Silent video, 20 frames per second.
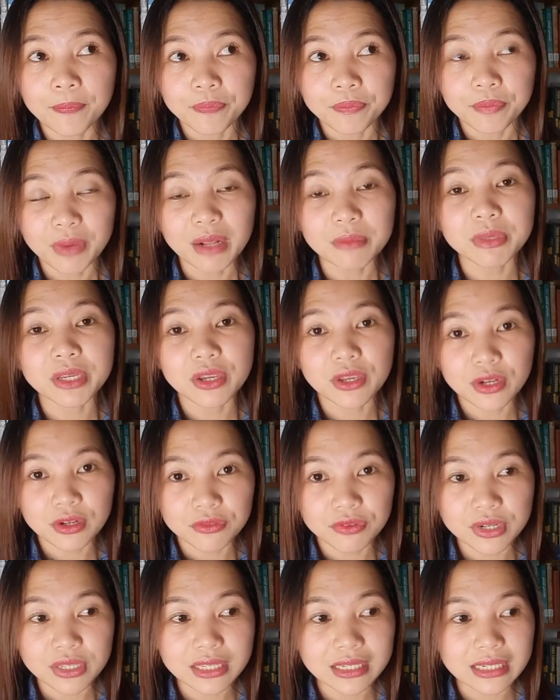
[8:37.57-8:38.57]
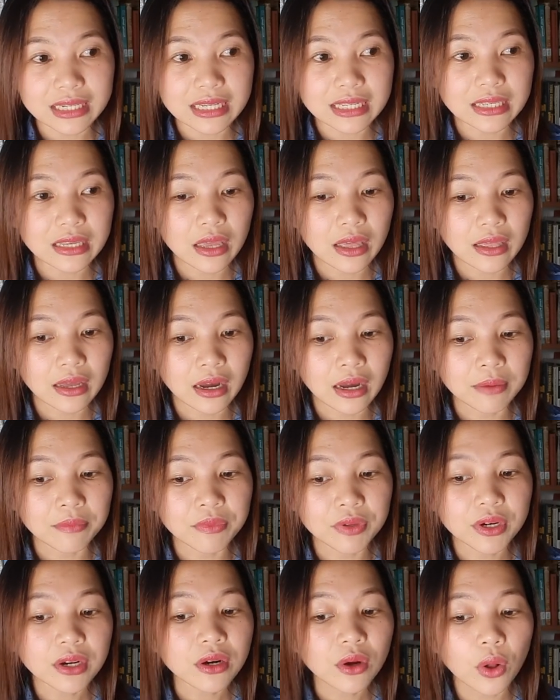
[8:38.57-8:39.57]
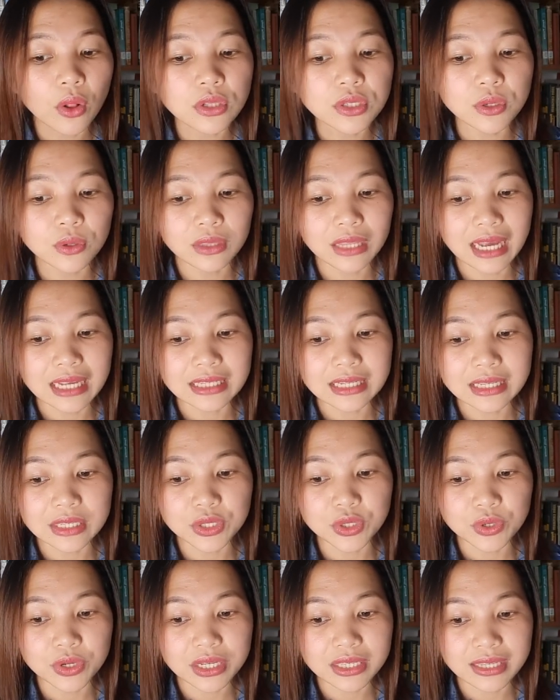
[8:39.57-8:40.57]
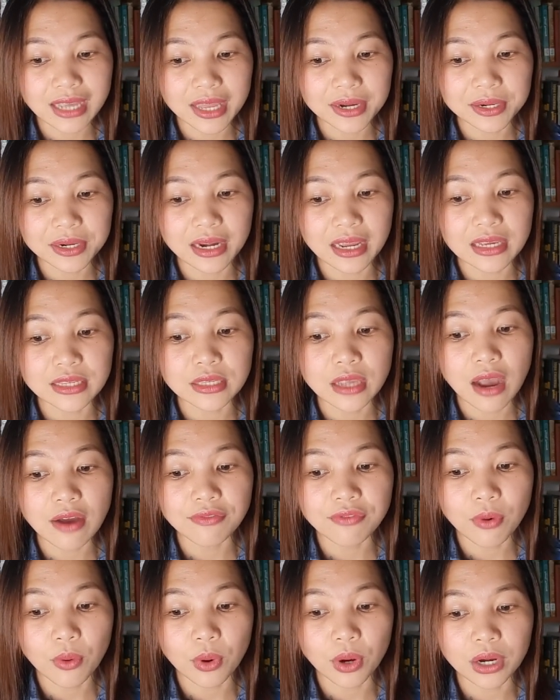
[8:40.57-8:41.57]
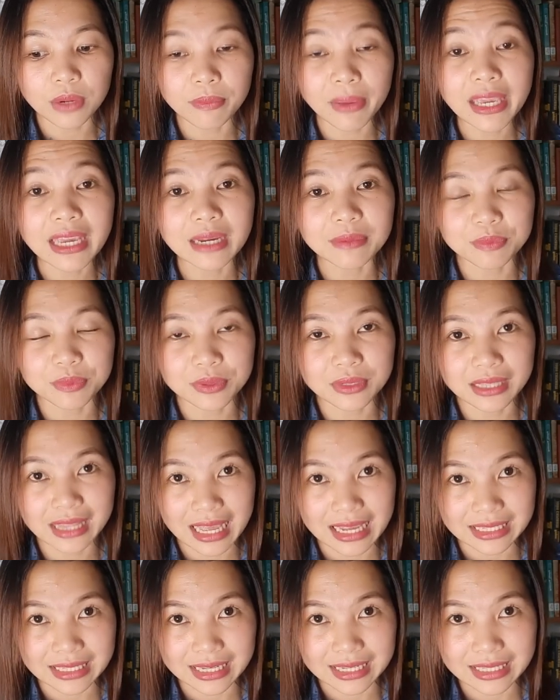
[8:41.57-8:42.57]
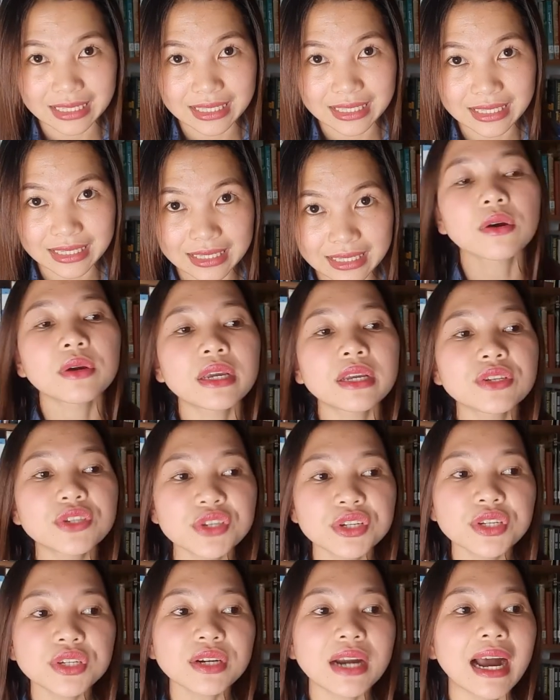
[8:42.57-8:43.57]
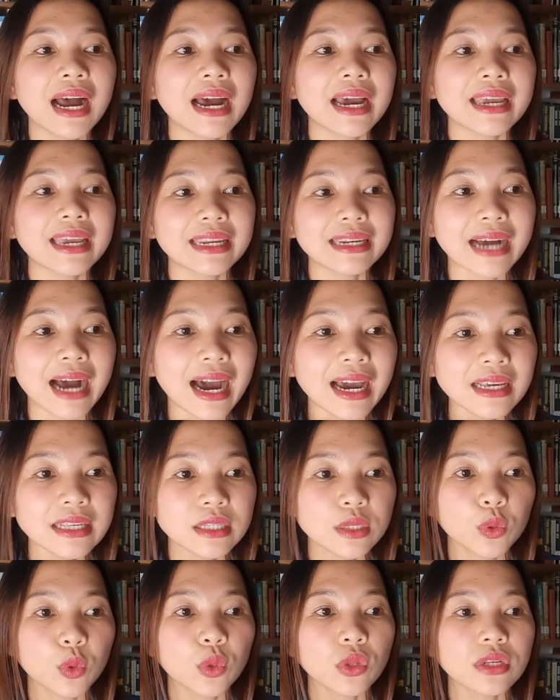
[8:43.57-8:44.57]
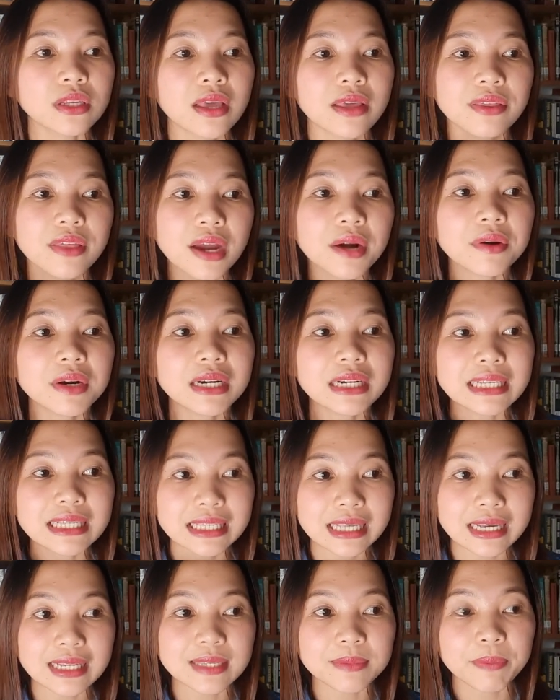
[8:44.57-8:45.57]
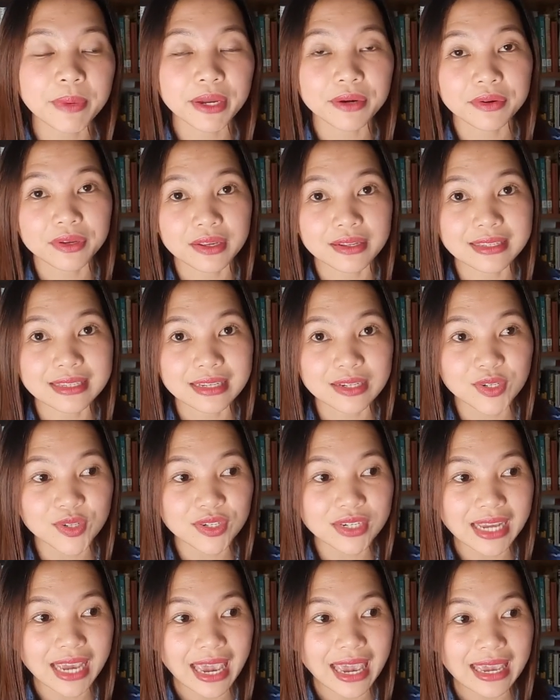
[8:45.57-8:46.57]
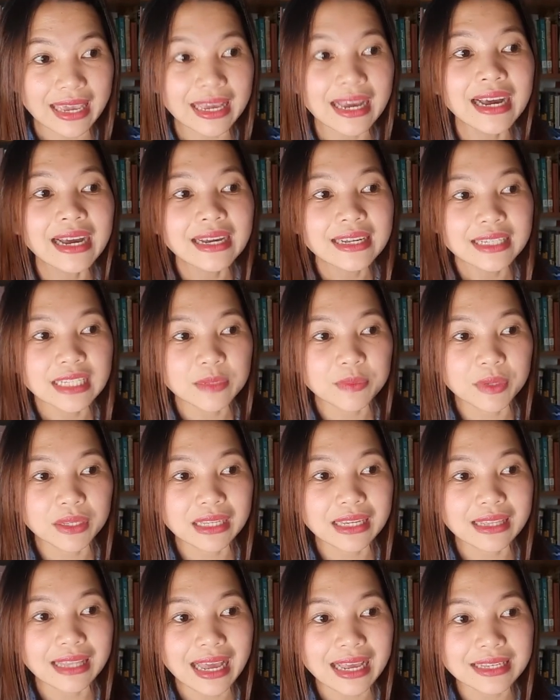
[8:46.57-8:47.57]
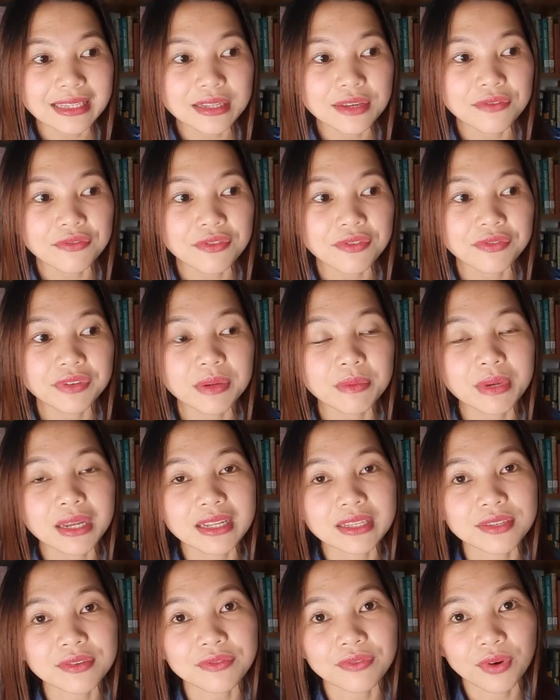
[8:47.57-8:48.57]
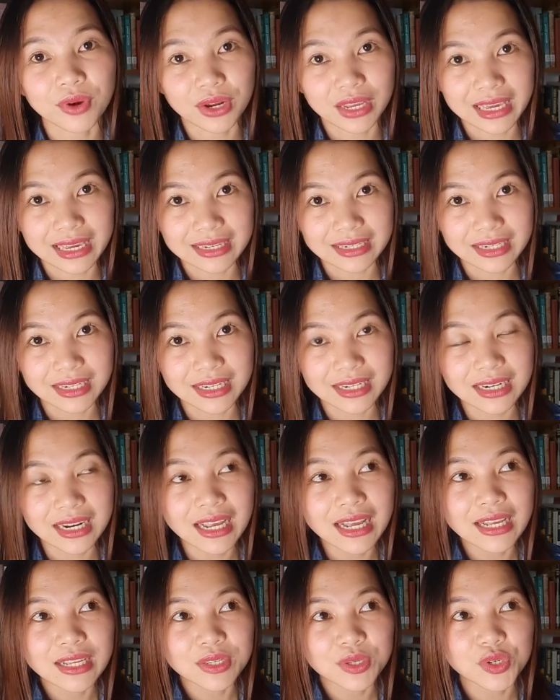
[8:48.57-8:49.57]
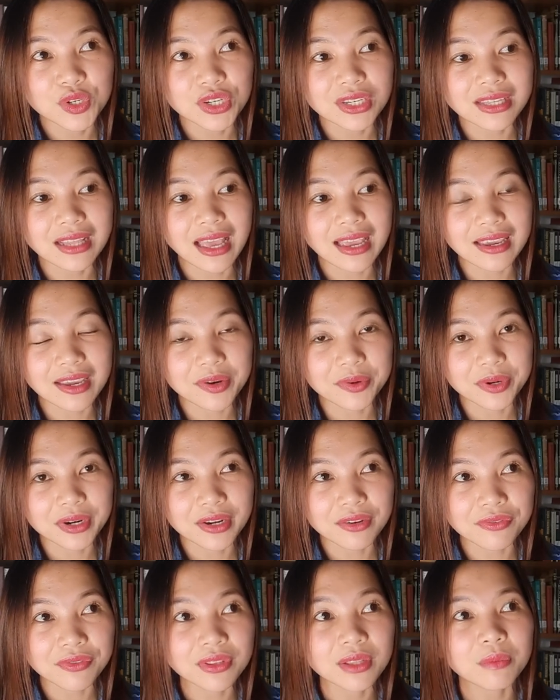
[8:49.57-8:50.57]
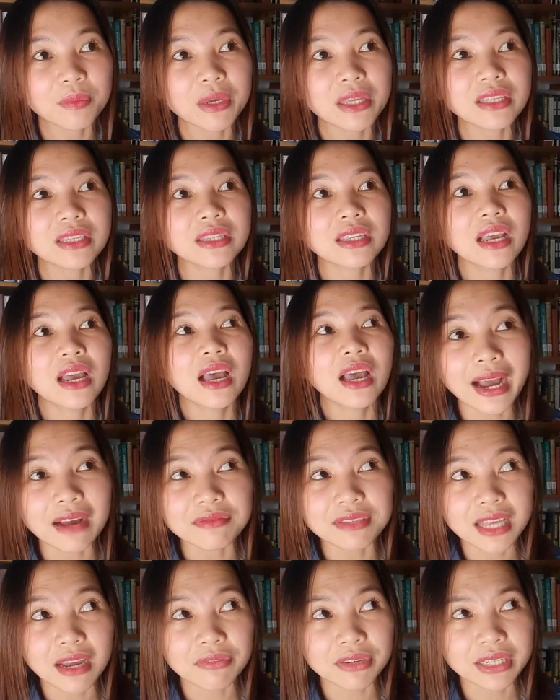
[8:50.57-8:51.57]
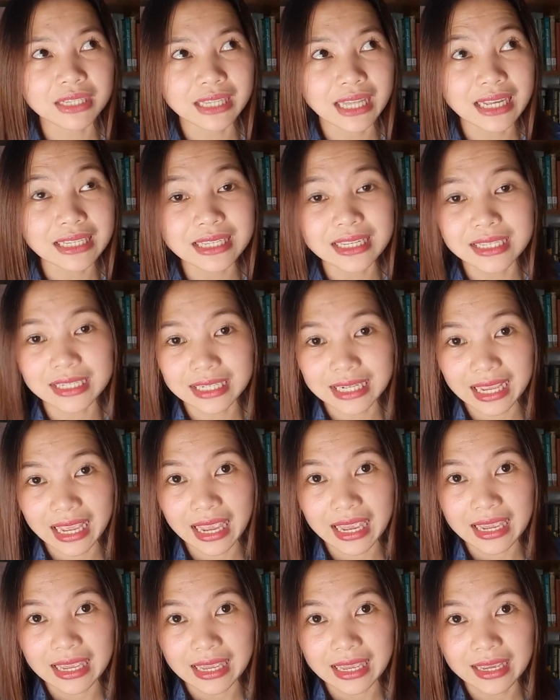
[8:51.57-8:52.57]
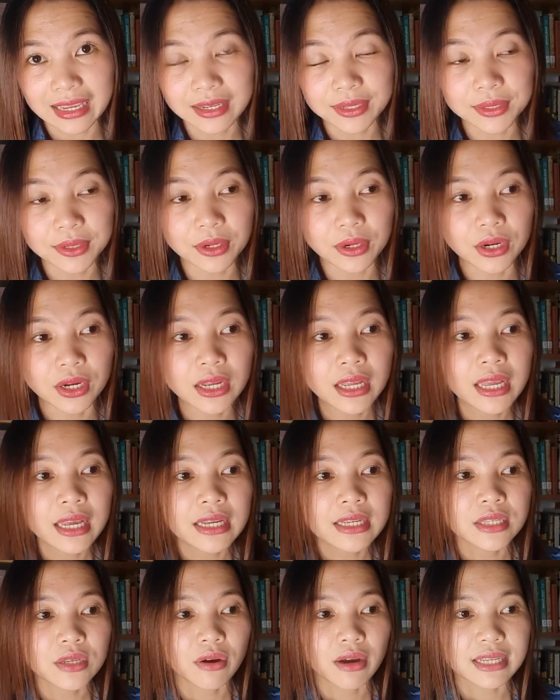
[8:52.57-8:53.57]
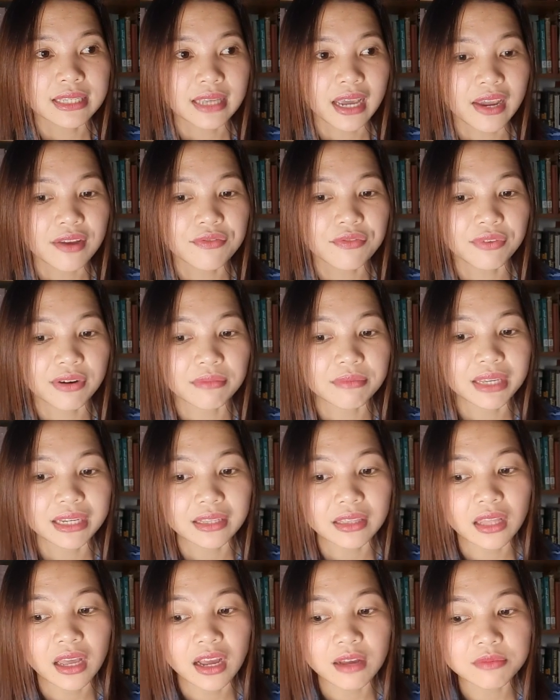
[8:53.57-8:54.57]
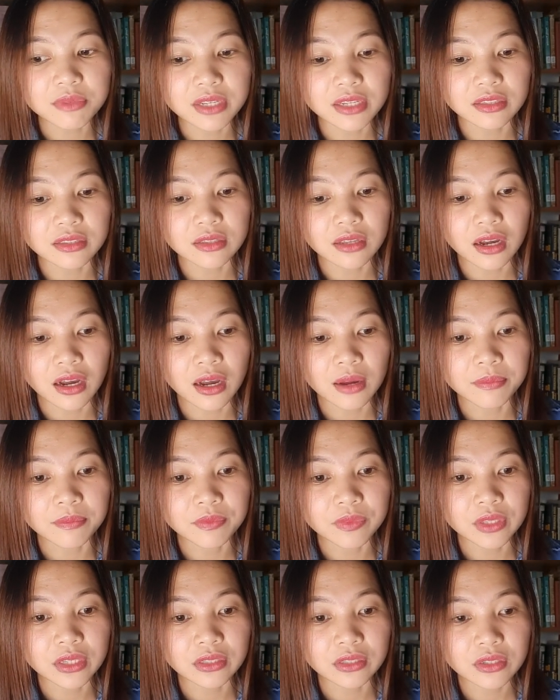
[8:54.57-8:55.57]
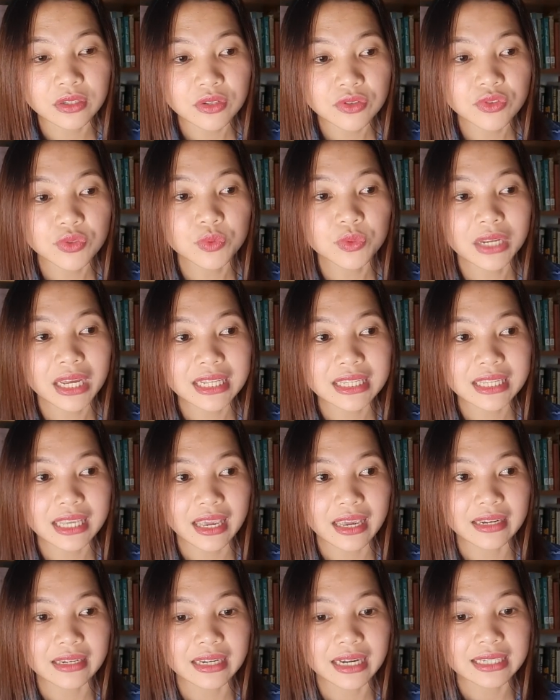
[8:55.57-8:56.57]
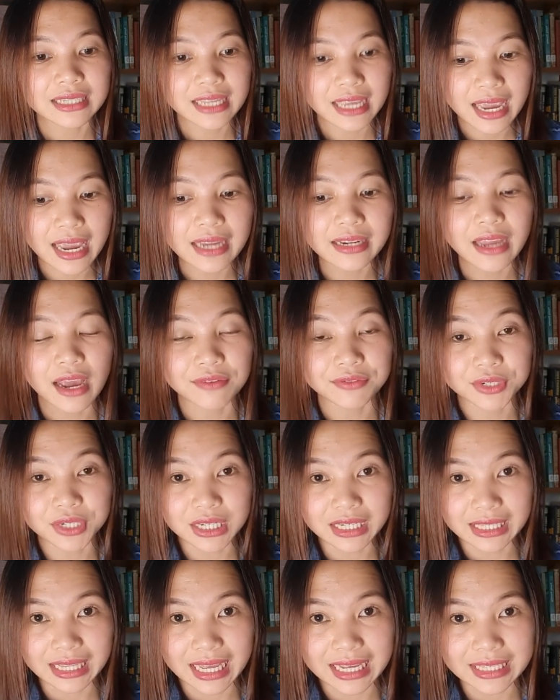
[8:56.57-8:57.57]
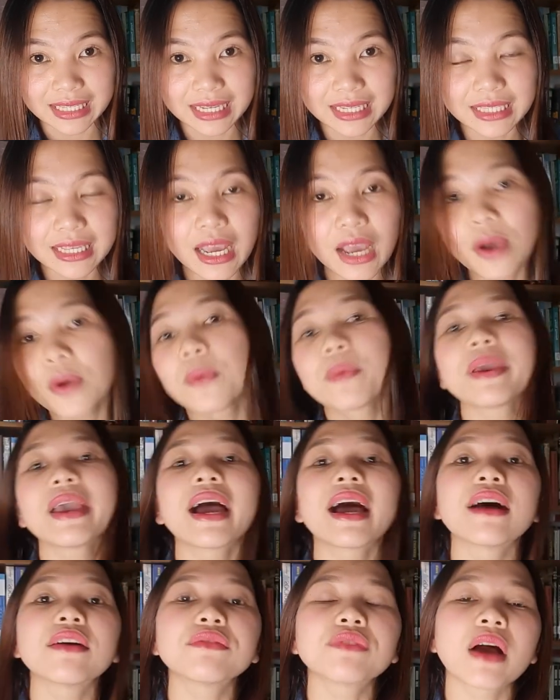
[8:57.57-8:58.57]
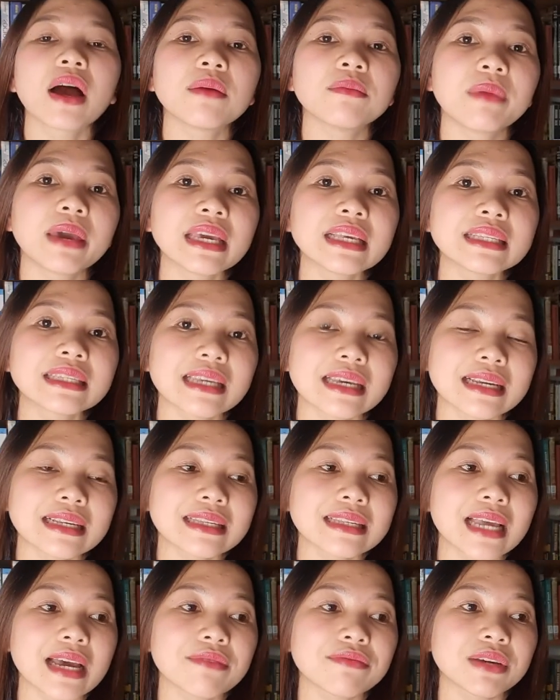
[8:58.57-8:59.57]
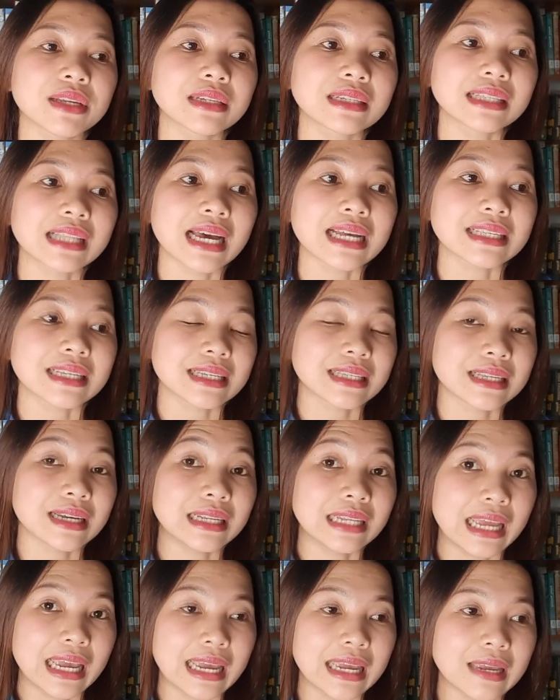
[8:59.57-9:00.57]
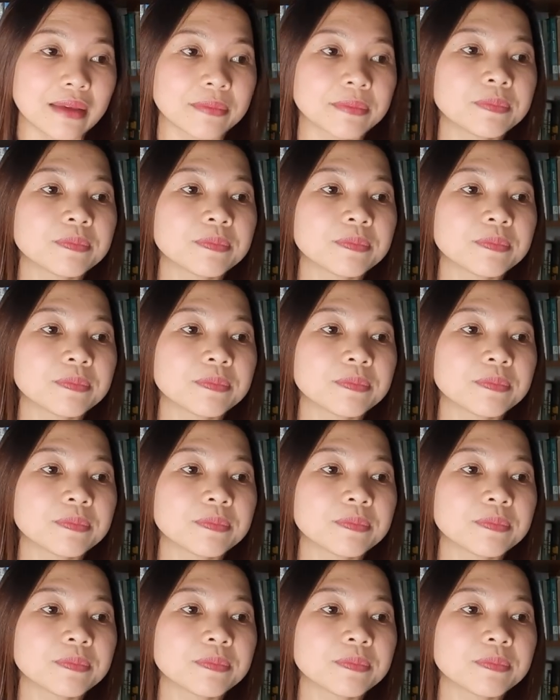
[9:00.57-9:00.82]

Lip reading: public universities, there are also classes during Saturdays for makeup classes. So in junior high and high schools, there are 6 periods each day, typically lasting 50 minutes for each. So just like here in the Philippines, we have 7 classes a day. No, so aside from the clubs that students can attend after the classes, we have a basic 7 classes a day,